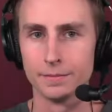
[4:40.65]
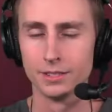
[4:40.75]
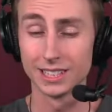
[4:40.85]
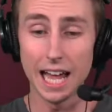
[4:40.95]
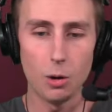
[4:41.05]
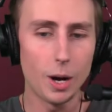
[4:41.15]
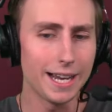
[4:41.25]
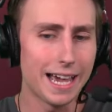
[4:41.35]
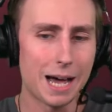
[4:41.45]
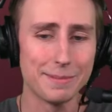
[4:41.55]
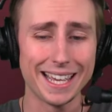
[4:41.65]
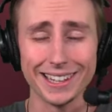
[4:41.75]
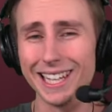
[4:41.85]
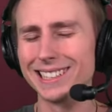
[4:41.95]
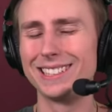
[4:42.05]
So now, why not, man?
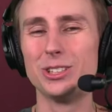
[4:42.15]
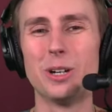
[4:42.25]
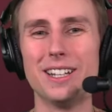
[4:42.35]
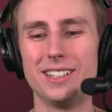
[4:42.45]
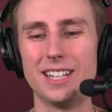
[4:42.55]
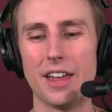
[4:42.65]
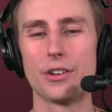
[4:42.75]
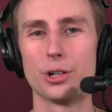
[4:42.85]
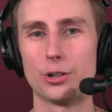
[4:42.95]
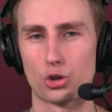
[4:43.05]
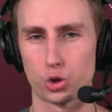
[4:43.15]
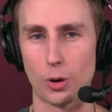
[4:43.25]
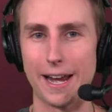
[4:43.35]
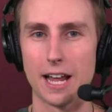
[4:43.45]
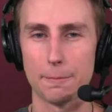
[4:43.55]
Let's do another
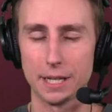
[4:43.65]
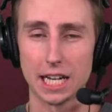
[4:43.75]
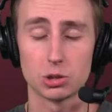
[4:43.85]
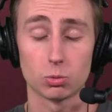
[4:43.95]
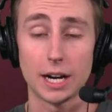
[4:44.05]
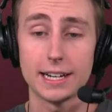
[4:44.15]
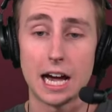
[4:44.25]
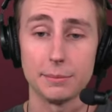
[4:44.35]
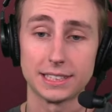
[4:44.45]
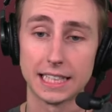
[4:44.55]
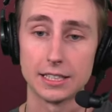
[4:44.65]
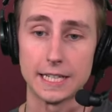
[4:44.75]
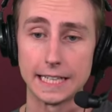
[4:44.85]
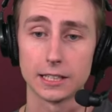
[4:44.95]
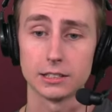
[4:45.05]
trade up, because right now I'm sitting
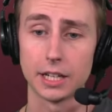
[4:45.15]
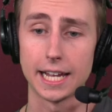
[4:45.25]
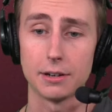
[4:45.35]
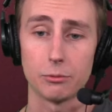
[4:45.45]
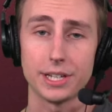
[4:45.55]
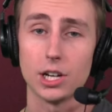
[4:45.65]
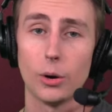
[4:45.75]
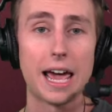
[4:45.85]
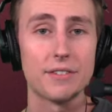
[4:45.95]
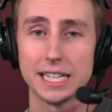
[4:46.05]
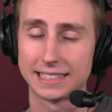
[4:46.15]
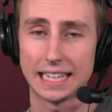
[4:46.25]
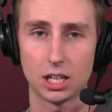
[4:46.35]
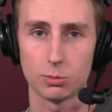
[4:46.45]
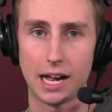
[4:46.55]
here and we don't have any
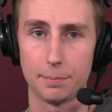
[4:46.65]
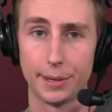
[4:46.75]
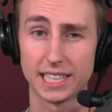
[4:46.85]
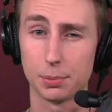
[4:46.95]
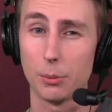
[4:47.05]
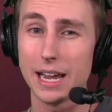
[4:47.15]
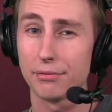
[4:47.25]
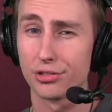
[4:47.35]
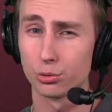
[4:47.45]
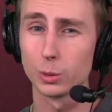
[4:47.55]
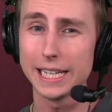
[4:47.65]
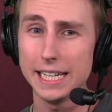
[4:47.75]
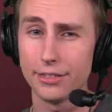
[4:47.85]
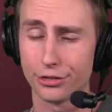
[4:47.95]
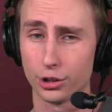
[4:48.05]
second round picks, but we have
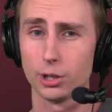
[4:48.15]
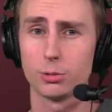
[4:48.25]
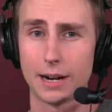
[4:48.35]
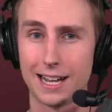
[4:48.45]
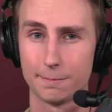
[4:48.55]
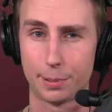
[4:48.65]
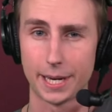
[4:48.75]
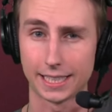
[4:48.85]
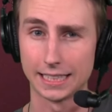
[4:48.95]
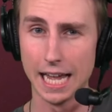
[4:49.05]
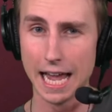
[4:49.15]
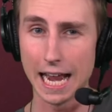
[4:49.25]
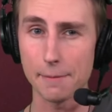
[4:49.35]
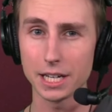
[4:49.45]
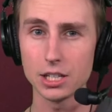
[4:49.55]
three third round picks,
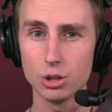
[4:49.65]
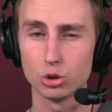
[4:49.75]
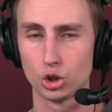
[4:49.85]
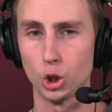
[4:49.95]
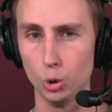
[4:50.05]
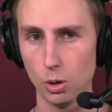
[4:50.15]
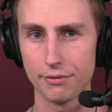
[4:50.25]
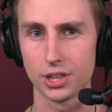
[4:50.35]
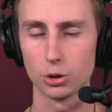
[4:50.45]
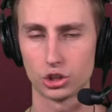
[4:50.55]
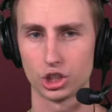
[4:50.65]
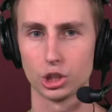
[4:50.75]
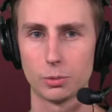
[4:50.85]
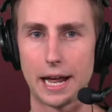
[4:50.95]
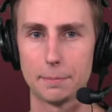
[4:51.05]
and I'm going to use two of those
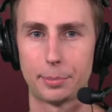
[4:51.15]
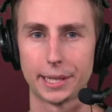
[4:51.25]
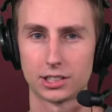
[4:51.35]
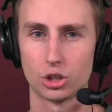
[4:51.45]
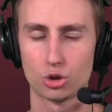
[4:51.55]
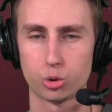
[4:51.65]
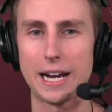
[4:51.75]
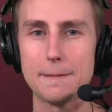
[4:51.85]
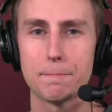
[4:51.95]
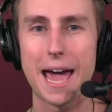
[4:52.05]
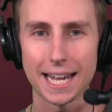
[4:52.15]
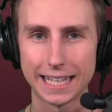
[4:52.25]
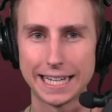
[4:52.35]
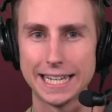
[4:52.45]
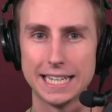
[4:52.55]
third round picks to trade
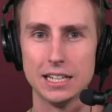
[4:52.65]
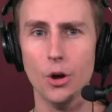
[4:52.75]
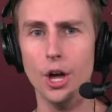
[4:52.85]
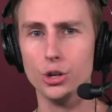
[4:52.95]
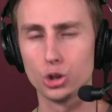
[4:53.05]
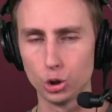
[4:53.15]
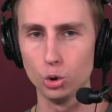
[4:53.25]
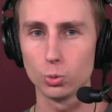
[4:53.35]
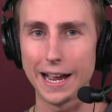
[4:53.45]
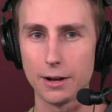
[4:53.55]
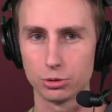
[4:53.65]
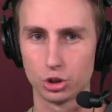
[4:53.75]
back in to round